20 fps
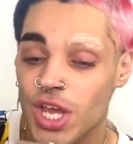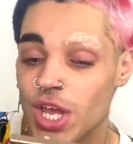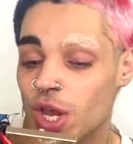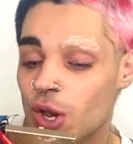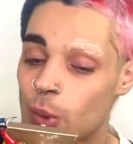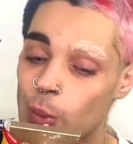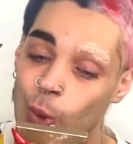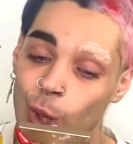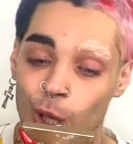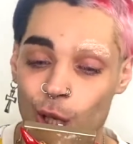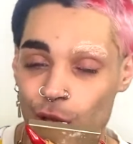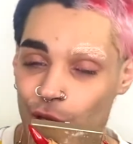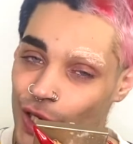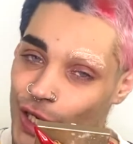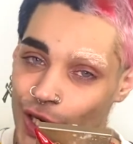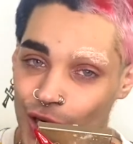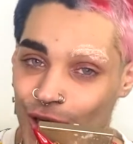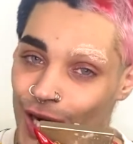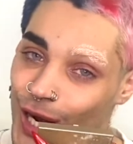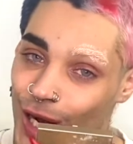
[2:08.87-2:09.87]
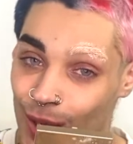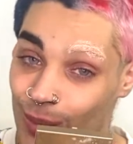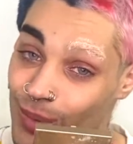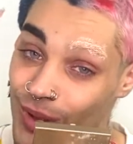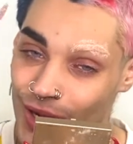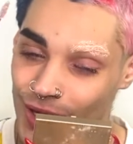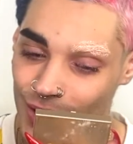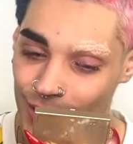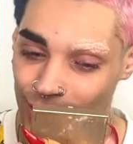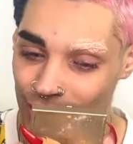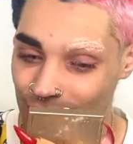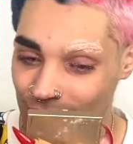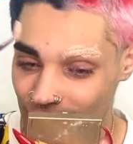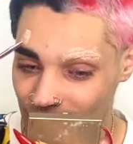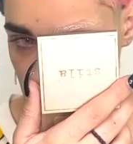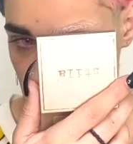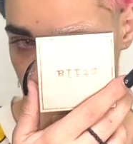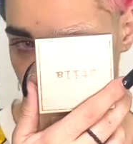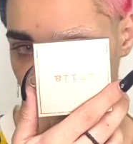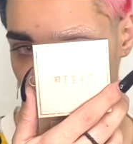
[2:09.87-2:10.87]
We'll clean her up in a little
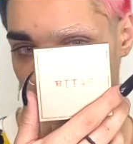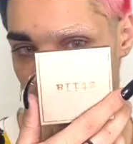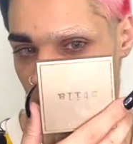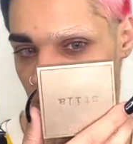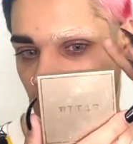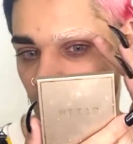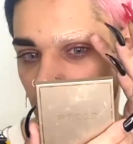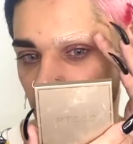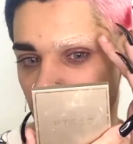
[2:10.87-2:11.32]
bit. Girl,